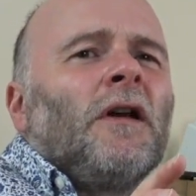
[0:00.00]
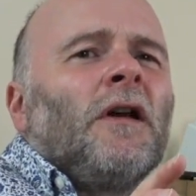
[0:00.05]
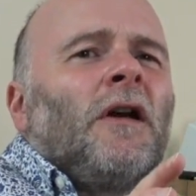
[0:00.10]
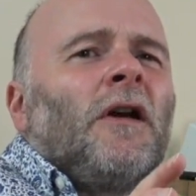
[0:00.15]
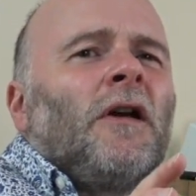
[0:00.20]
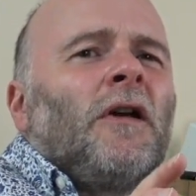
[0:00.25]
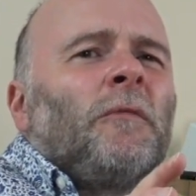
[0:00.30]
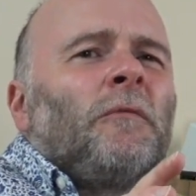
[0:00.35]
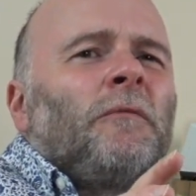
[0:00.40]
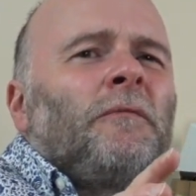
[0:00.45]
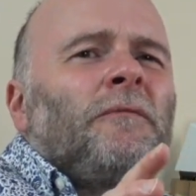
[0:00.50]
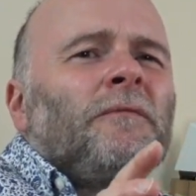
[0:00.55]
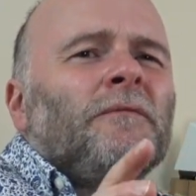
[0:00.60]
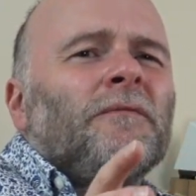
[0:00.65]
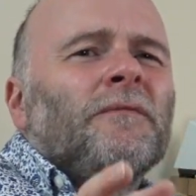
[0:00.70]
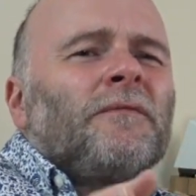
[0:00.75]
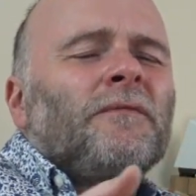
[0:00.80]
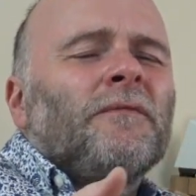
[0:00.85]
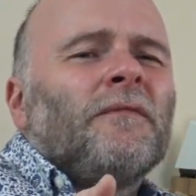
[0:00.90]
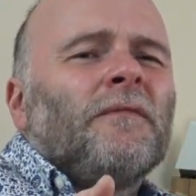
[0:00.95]

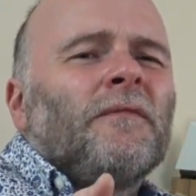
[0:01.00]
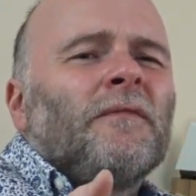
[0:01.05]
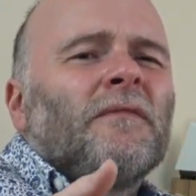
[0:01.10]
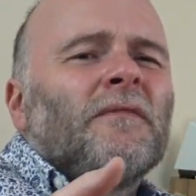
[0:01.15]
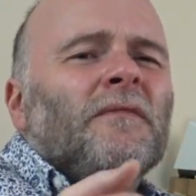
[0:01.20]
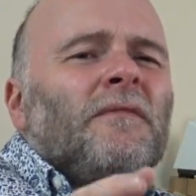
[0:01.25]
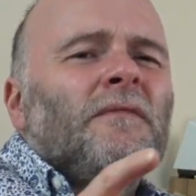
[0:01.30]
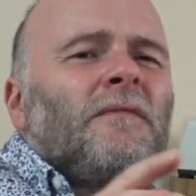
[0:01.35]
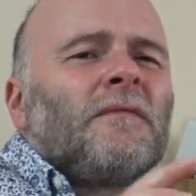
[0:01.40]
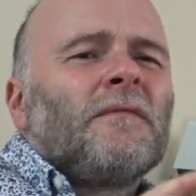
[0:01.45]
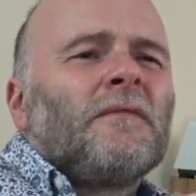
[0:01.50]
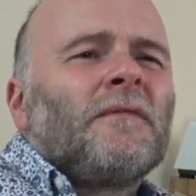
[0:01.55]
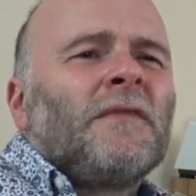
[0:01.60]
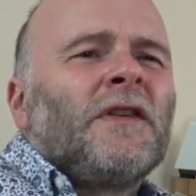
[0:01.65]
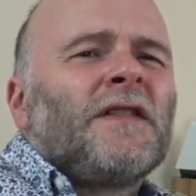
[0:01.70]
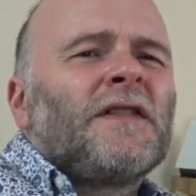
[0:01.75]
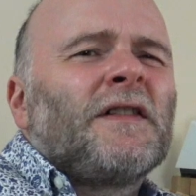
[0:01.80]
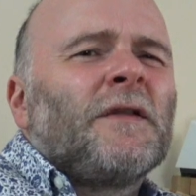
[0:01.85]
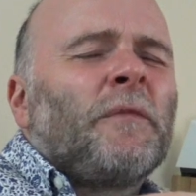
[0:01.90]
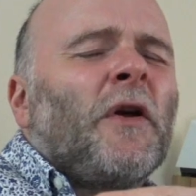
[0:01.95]

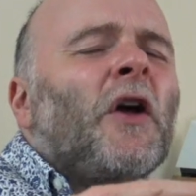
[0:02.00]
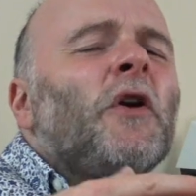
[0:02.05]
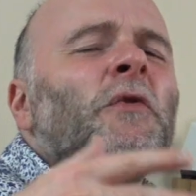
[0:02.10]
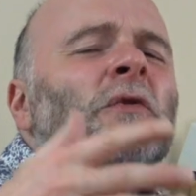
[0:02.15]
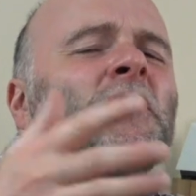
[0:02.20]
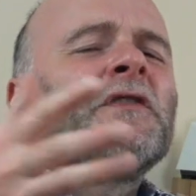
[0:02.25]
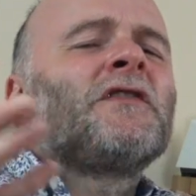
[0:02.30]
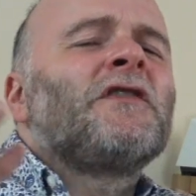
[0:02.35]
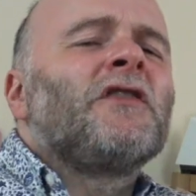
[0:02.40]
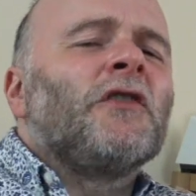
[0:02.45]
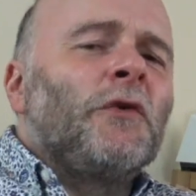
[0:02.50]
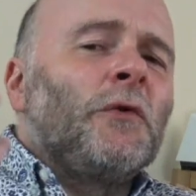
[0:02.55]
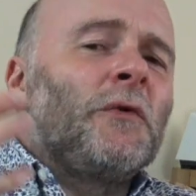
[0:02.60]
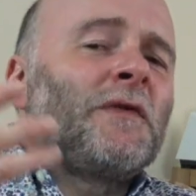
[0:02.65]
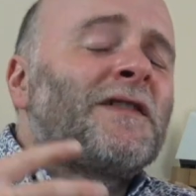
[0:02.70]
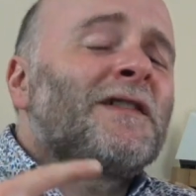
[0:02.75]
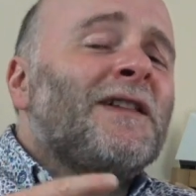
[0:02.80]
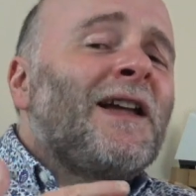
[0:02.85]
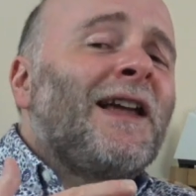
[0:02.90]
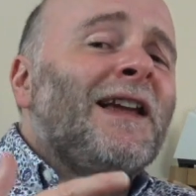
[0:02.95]
You're supposed to
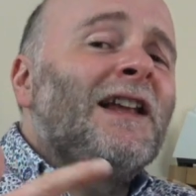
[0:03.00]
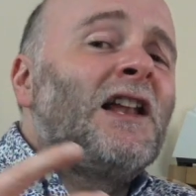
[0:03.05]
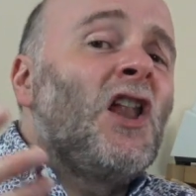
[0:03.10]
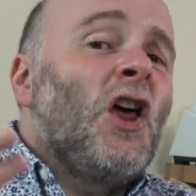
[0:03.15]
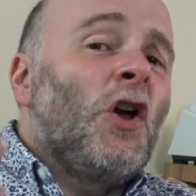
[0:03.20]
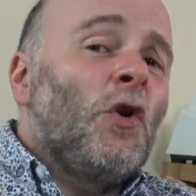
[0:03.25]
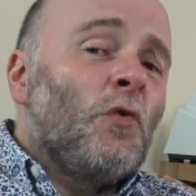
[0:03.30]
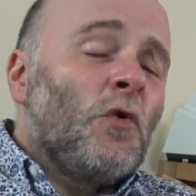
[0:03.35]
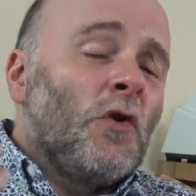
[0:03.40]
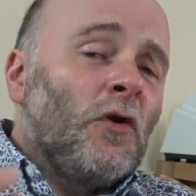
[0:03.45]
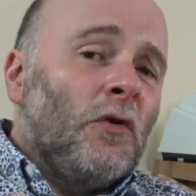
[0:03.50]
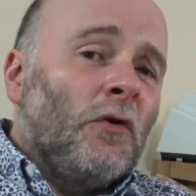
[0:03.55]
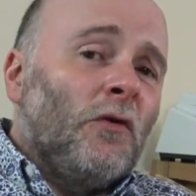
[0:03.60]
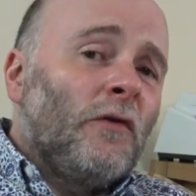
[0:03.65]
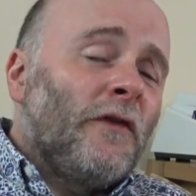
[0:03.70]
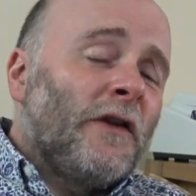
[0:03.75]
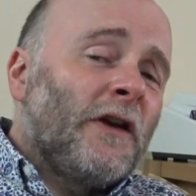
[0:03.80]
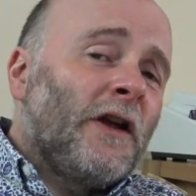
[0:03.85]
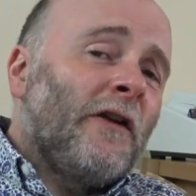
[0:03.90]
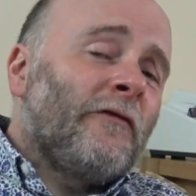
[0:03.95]
stay local.
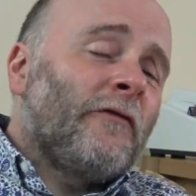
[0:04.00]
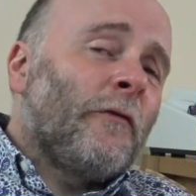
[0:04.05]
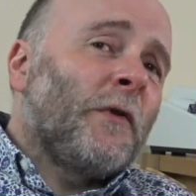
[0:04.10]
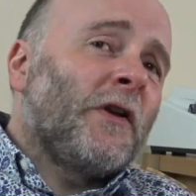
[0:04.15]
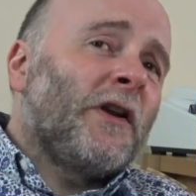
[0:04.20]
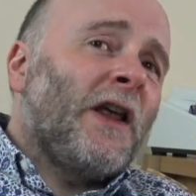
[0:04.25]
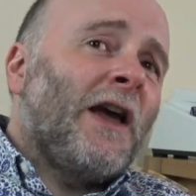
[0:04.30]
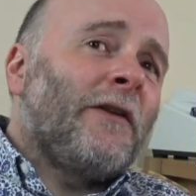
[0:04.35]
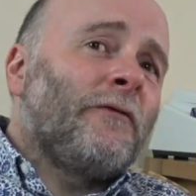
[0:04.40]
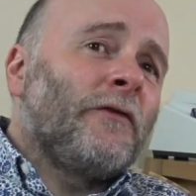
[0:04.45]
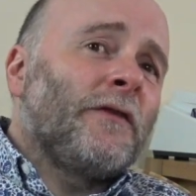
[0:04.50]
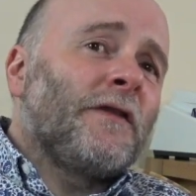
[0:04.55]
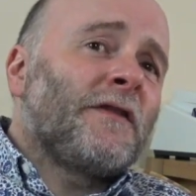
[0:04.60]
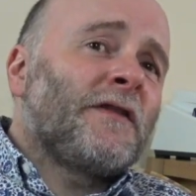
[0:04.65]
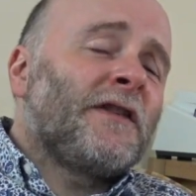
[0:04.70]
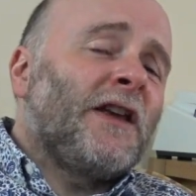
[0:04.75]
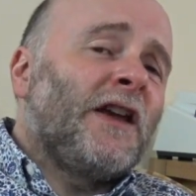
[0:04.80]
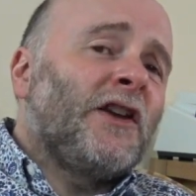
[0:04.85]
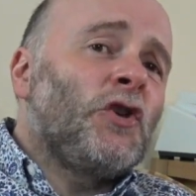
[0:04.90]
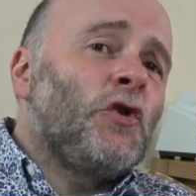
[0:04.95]
The government haven't
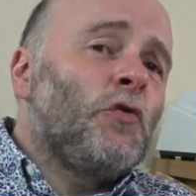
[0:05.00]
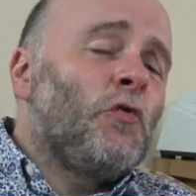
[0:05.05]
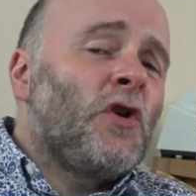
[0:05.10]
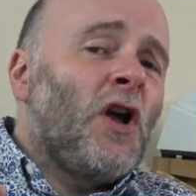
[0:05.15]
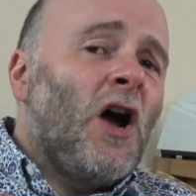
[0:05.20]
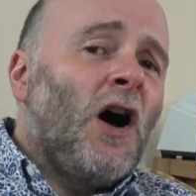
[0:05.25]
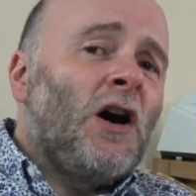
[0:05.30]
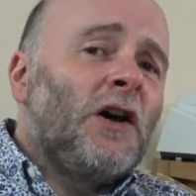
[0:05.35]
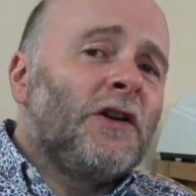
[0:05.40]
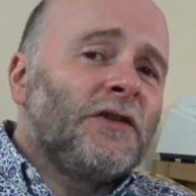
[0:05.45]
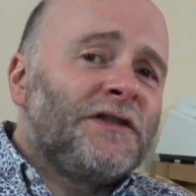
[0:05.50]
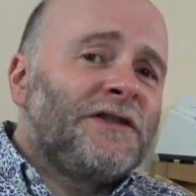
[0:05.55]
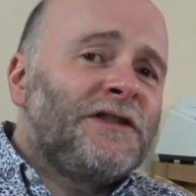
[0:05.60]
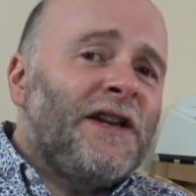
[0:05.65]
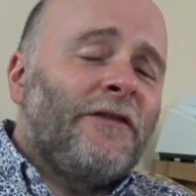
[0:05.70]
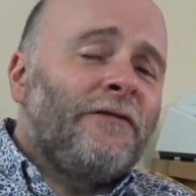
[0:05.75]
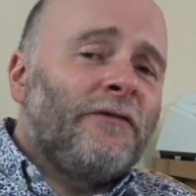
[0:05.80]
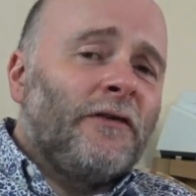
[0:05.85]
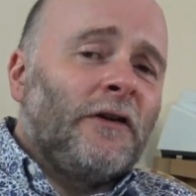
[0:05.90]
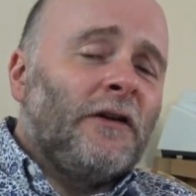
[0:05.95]
said you can't
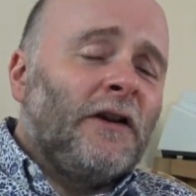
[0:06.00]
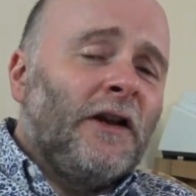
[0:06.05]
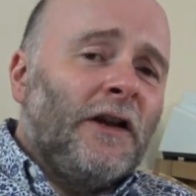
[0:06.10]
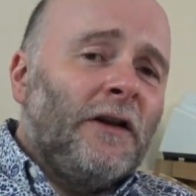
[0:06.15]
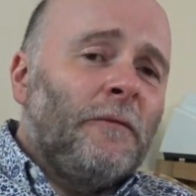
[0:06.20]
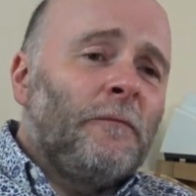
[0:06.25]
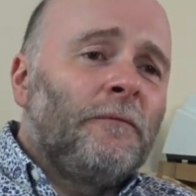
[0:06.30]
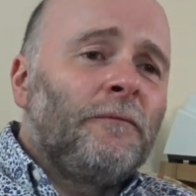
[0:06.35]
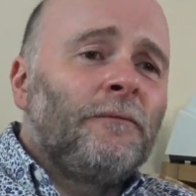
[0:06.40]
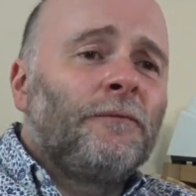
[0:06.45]
definitely.